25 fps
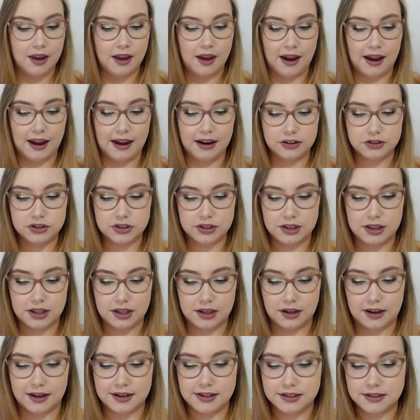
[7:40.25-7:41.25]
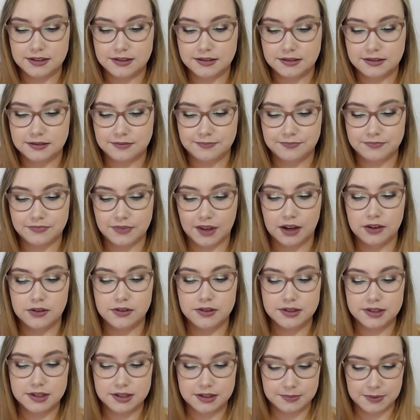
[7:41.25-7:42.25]
I actually think I
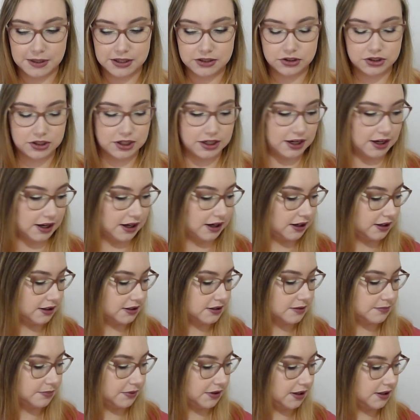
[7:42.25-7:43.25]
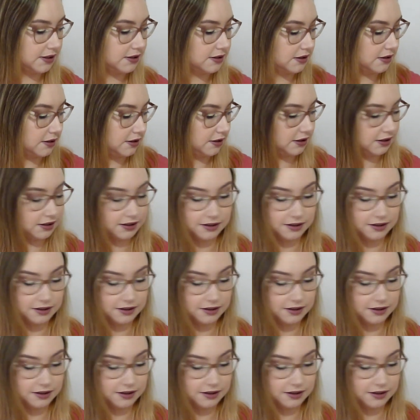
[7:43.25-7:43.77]
used a sponge today to blend the